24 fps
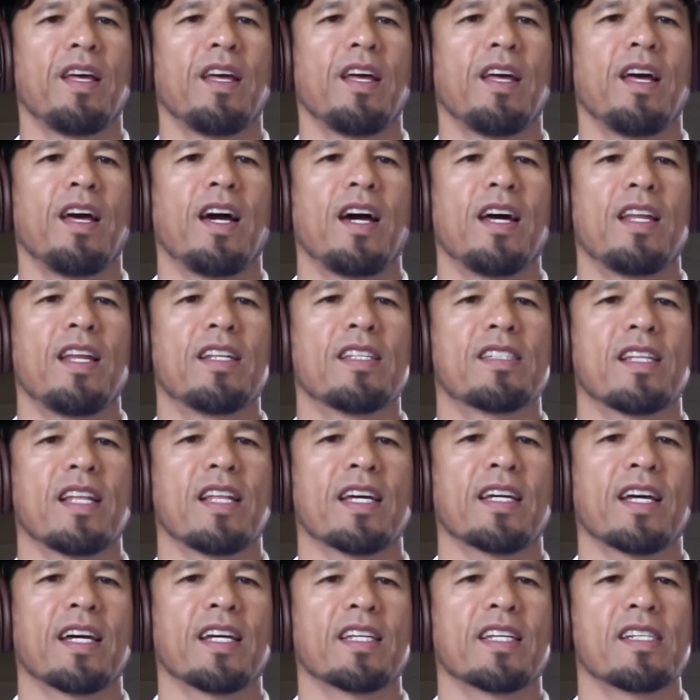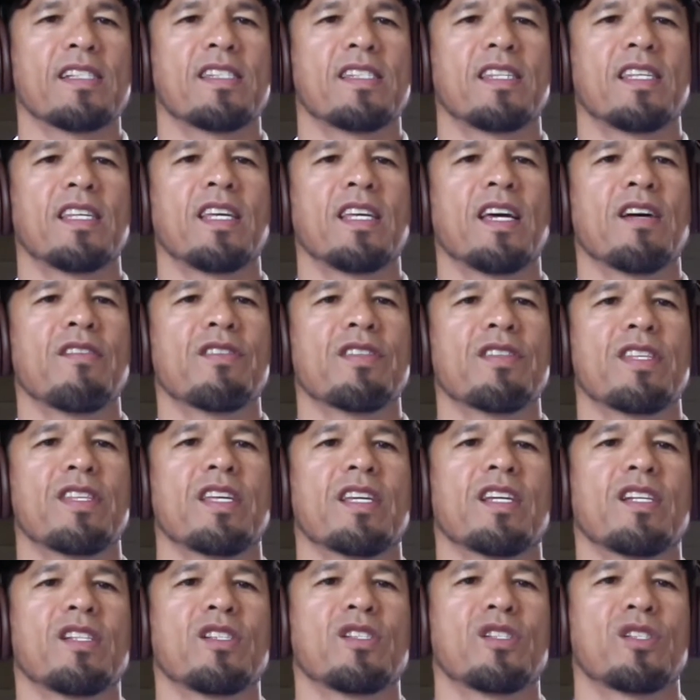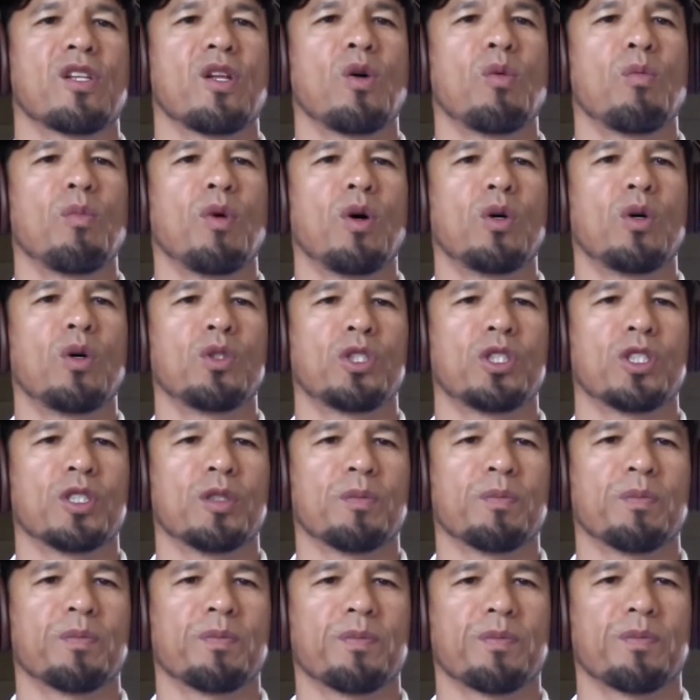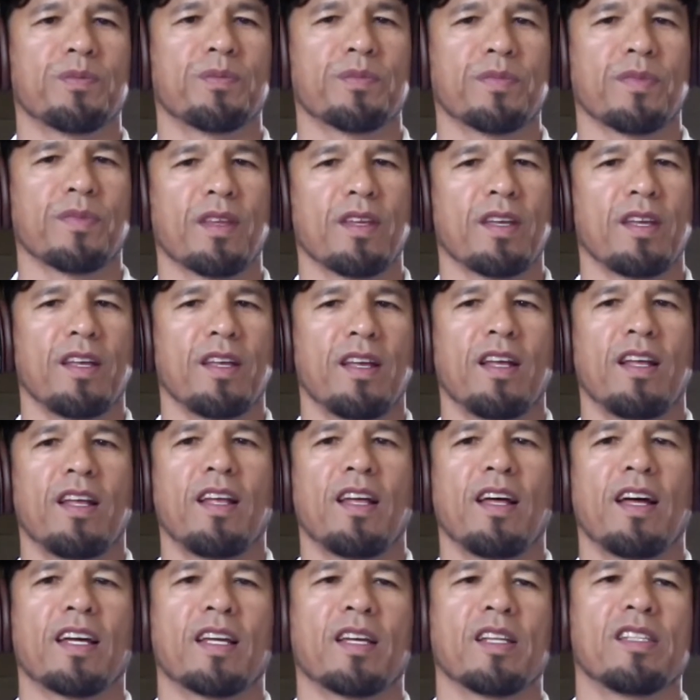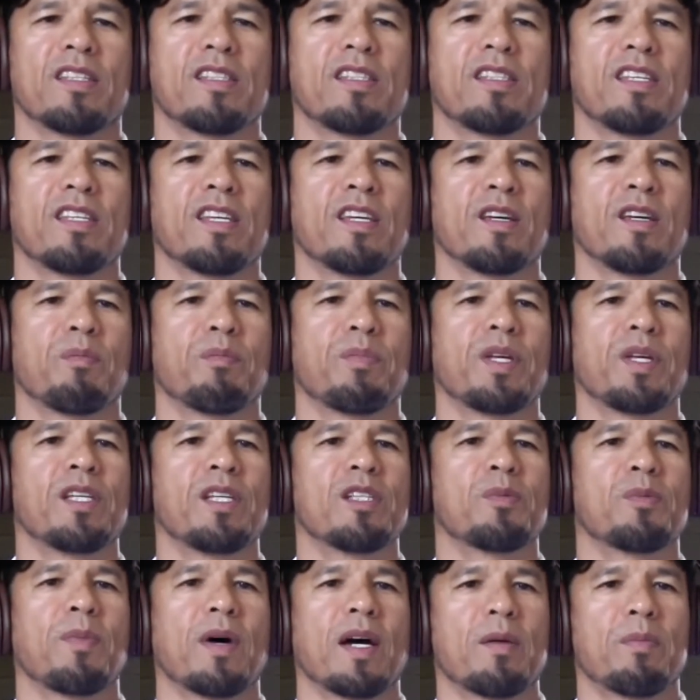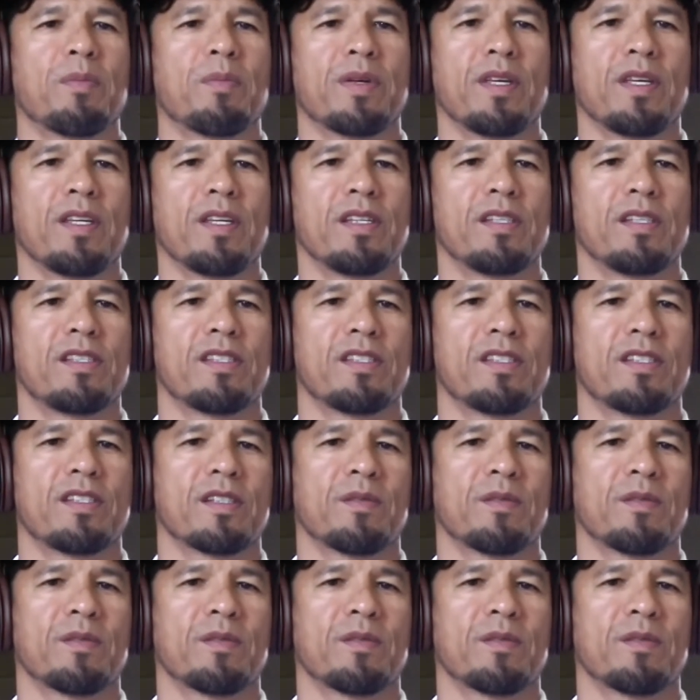And it's like I can see everything in slow motion. You can see it piece by piece.